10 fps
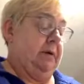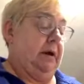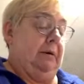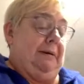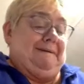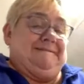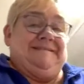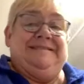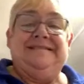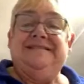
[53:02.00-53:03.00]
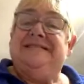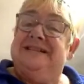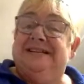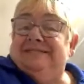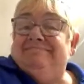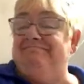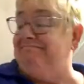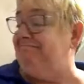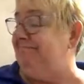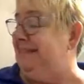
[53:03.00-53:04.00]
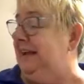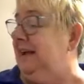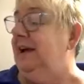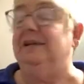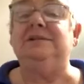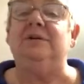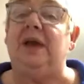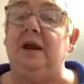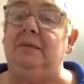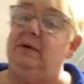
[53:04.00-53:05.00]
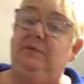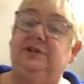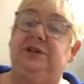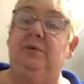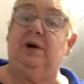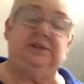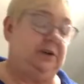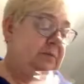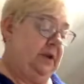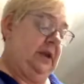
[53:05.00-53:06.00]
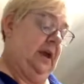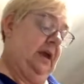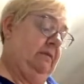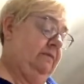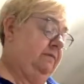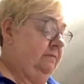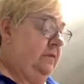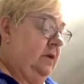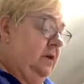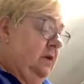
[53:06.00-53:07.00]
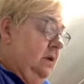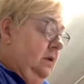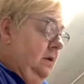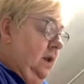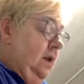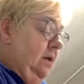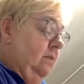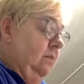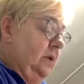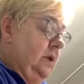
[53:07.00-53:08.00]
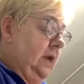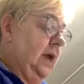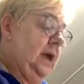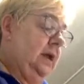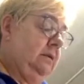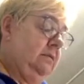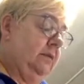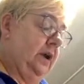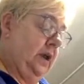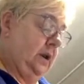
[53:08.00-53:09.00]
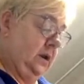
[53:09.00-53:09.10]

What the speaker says: better. It's okay to be wishy washy when you have, when you can, right?